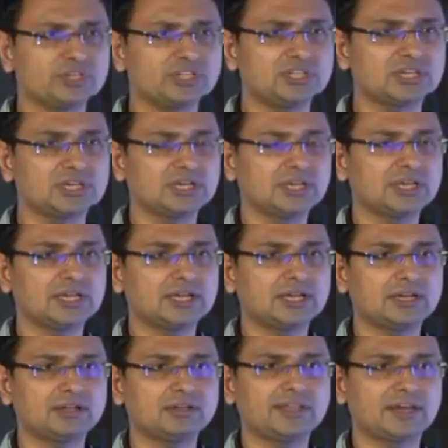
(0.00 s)
with,
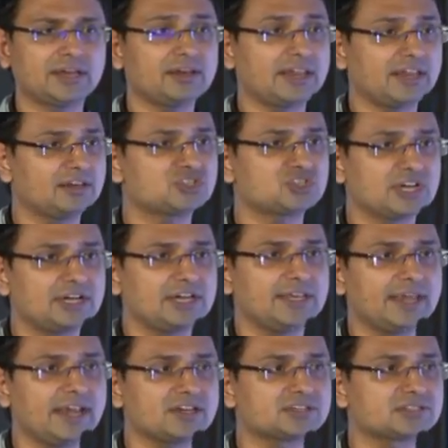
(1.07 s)
they can instantly
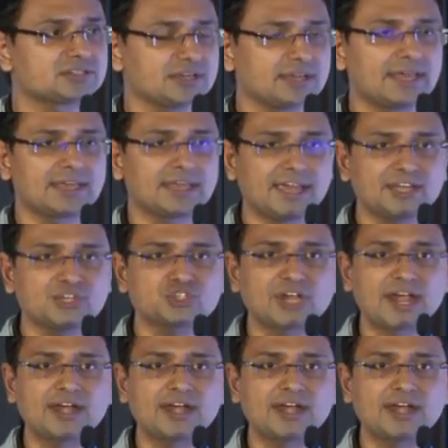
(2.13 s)
get engaged,